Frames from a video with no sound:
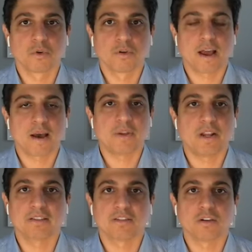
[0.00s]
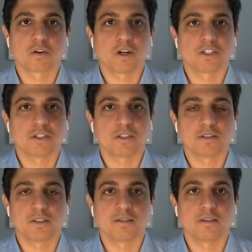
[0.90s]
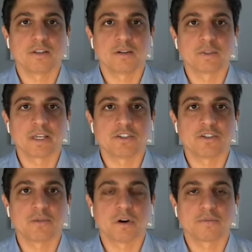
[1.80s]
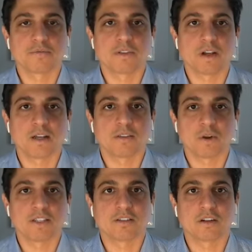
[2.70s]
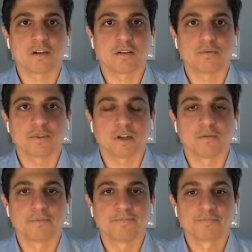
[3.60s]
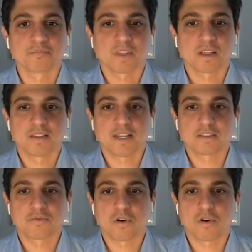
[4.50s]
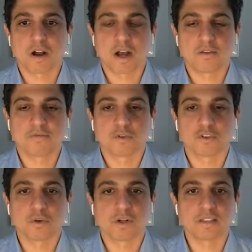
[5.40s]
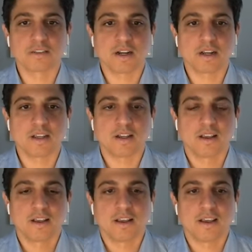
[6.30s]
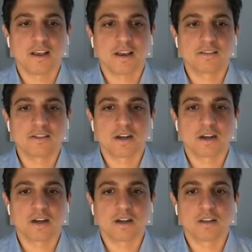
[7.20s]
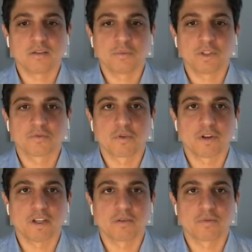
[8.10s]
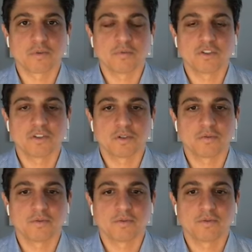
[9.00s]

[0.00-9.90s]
more than happy to answer your questions and get you off on the right start. So thanks for joining tonight, and we look forward to hearing from you soon.